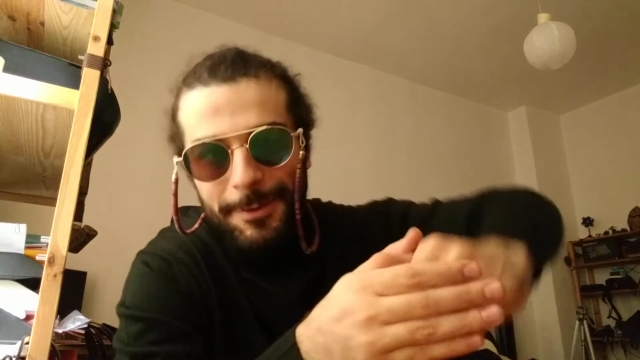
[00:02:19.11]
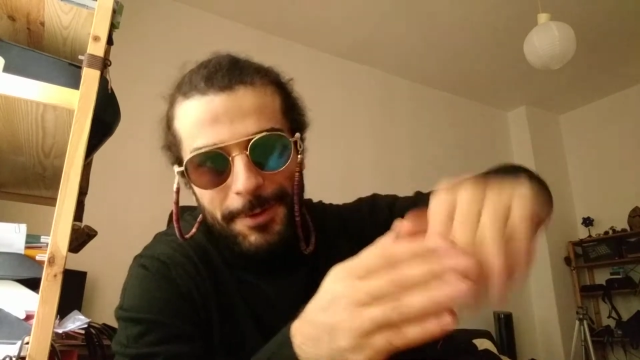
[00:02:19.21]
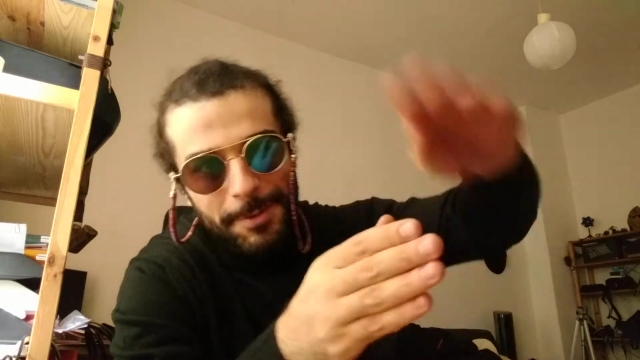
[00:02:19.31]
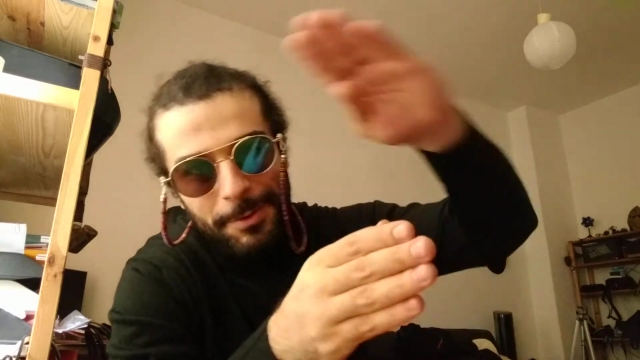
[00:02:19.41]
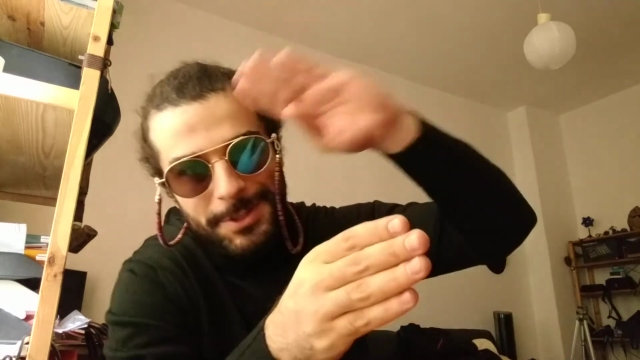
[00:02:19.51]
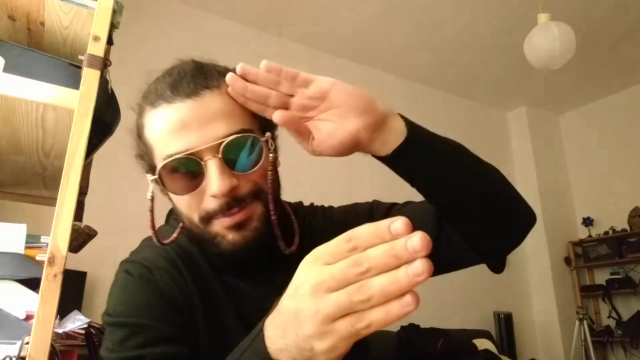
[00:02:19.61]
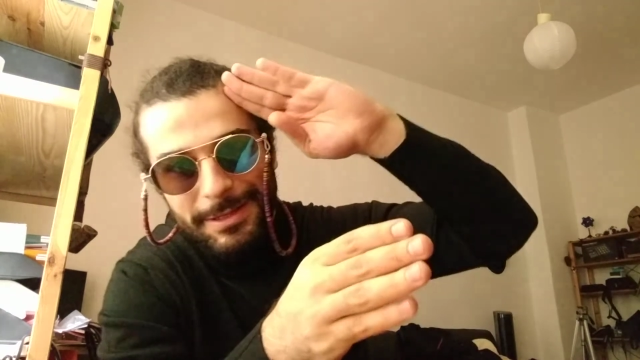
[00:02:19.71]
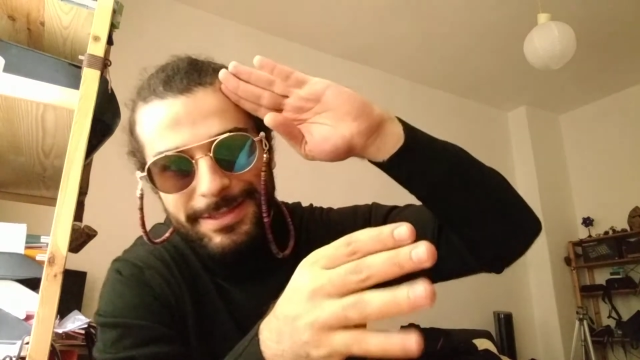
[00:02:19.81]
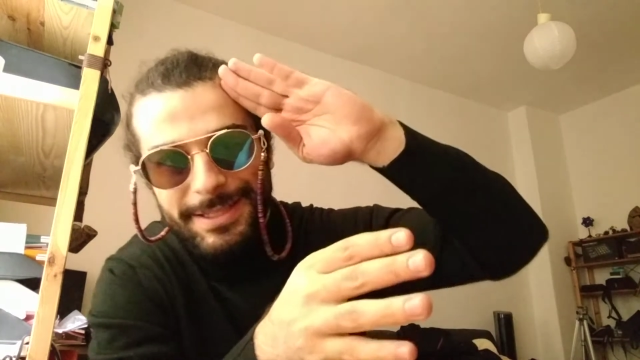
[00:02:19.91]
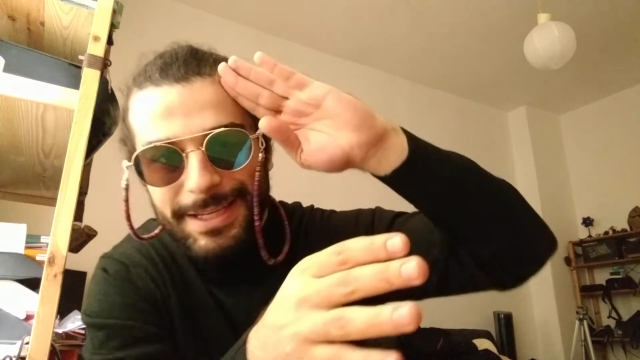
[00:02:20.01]
you for the
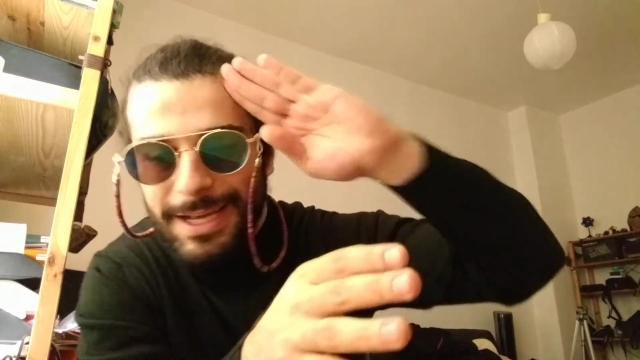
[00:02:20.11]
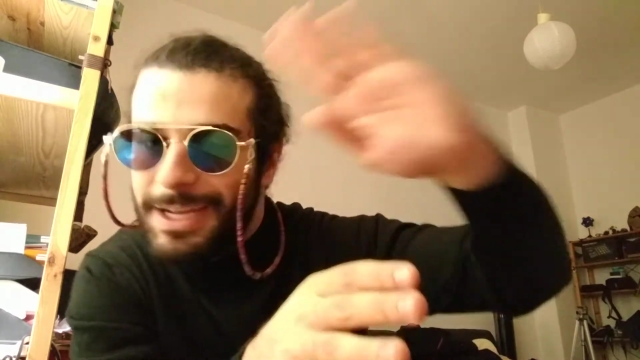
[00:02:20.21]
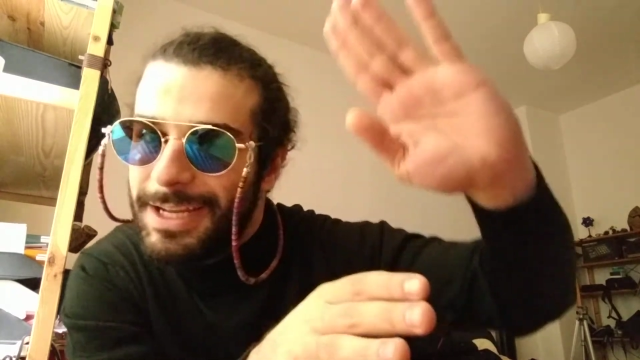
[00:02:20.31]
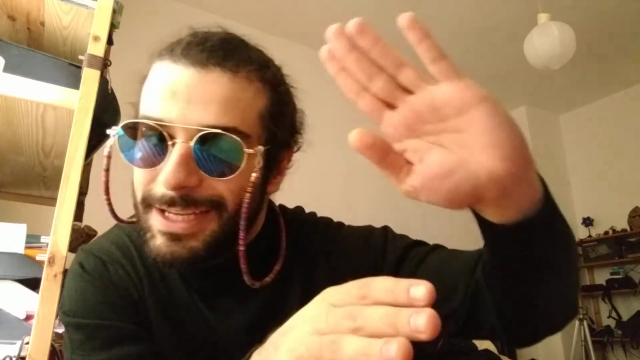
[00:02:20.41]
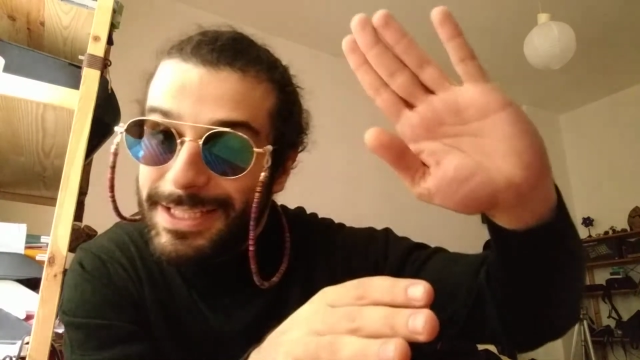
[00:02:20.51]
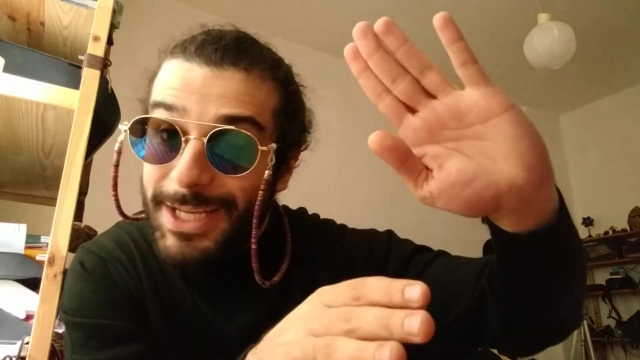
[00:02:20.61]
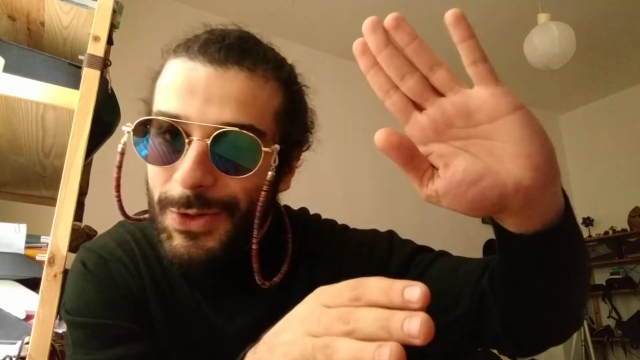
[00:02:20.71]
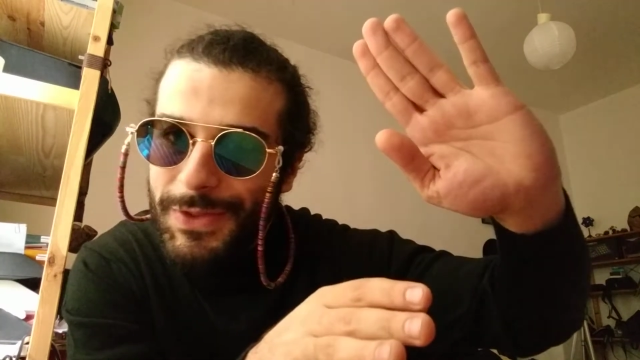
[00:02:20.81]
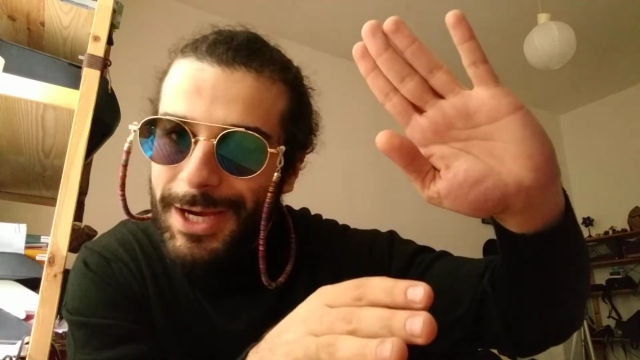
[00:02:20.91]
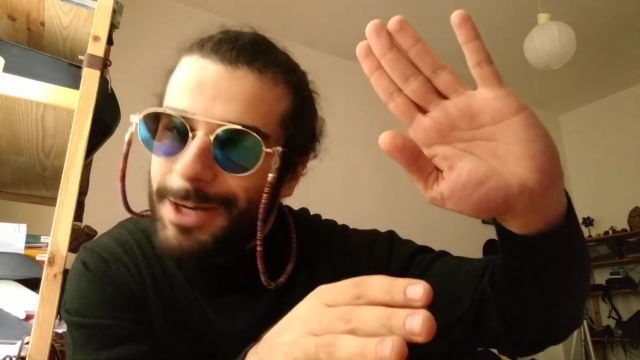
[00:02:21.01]
possibility. See
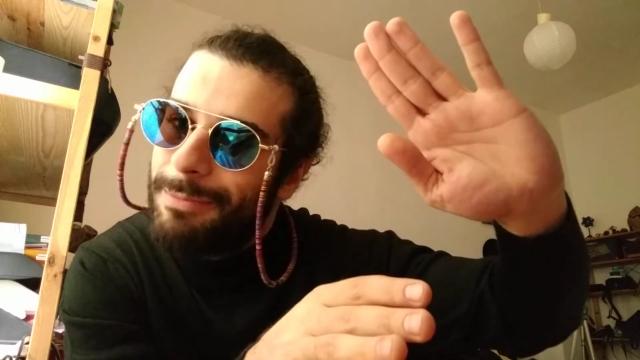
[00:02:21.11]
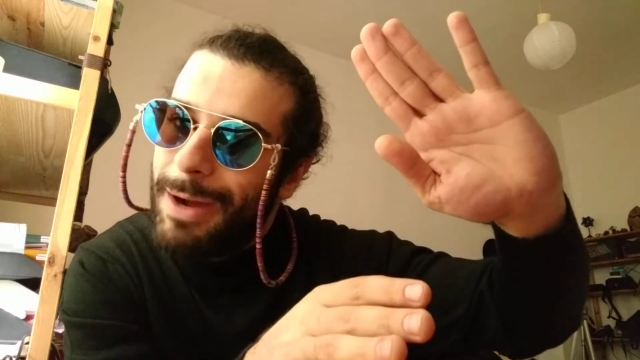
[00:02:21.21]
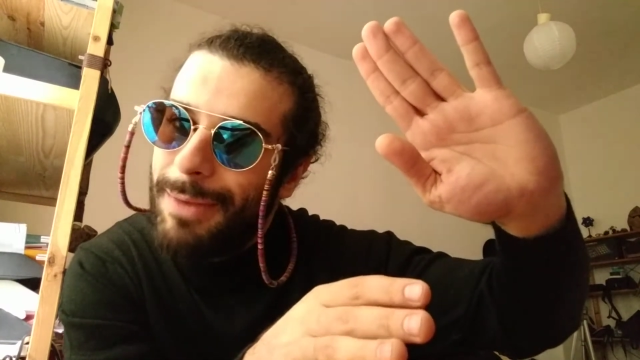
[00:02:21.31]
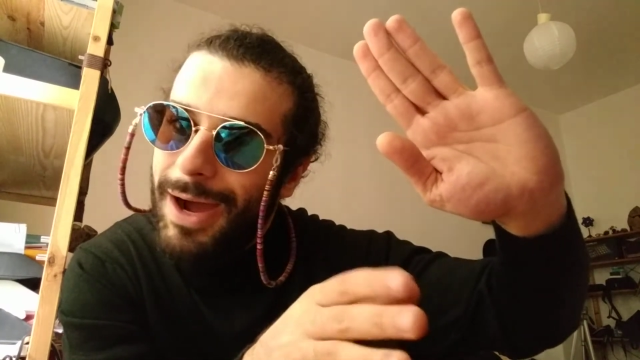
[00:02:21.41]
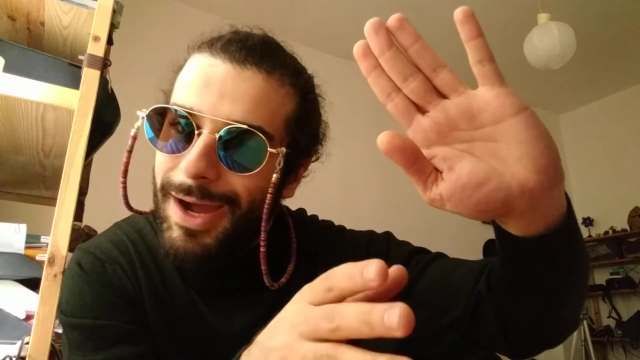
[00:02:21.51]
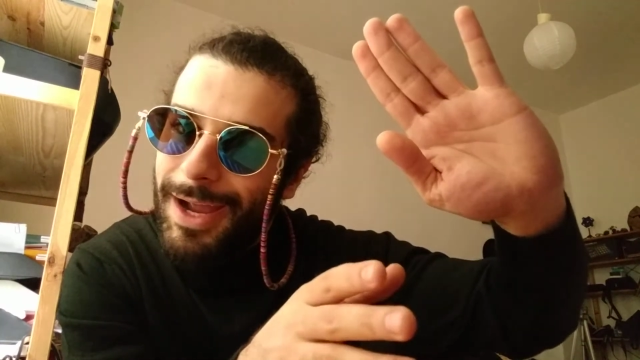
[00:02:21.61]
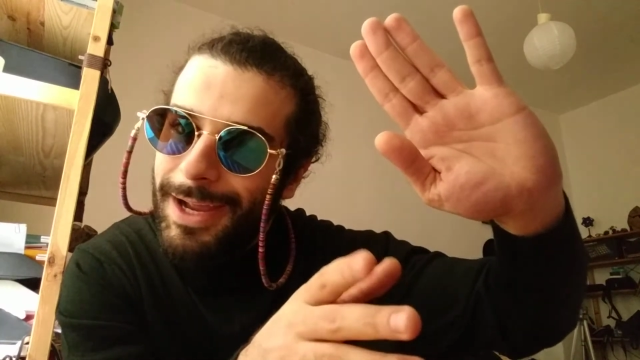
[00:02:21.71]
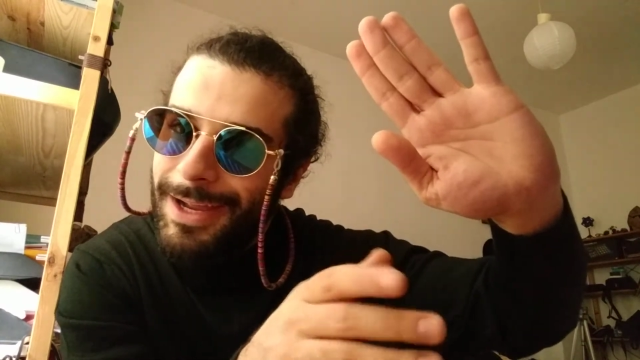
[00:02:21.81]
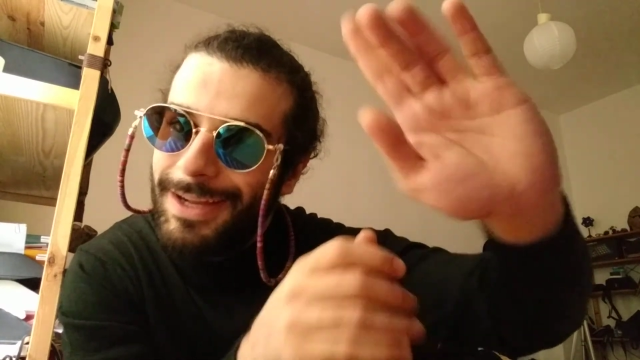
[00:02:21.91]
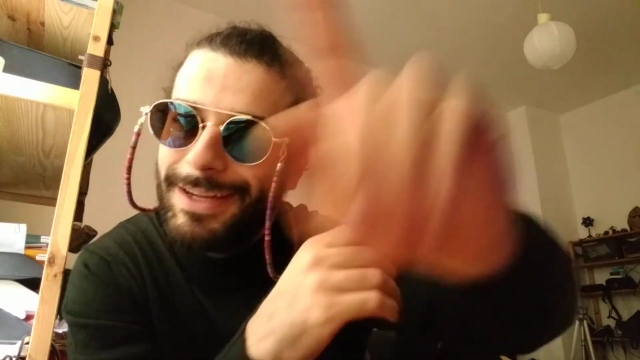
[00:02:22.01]
you there.
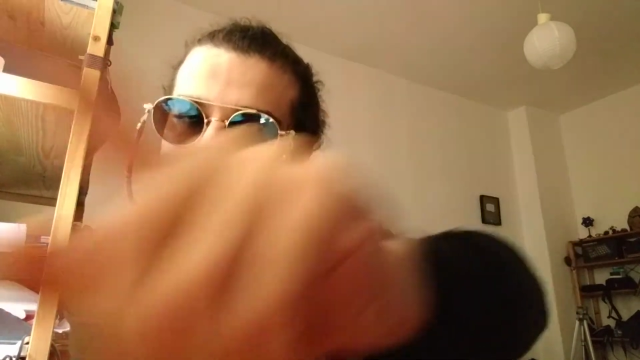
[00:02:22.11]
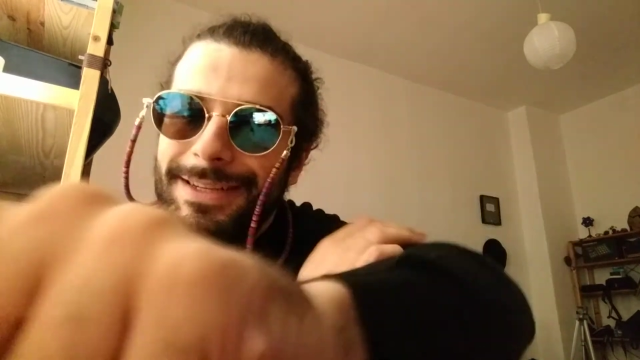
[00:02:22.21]
Bye-bye.